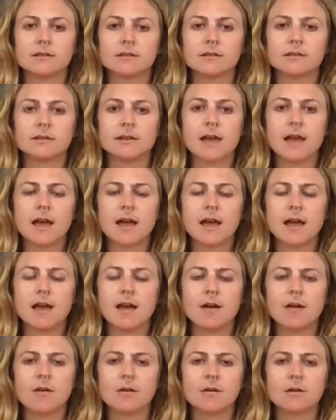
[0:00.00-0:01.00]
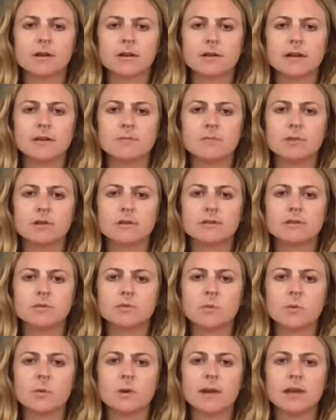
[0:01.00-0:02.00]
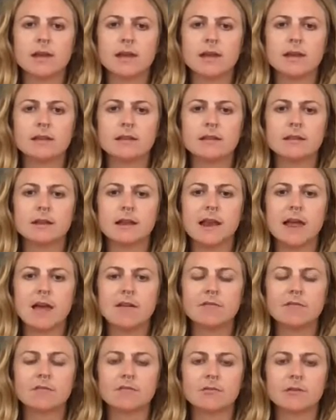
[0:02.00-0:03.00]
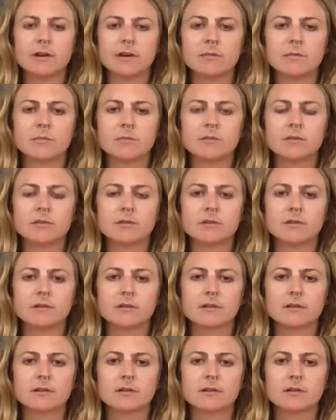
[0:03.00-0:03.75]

down and in between the left ribs,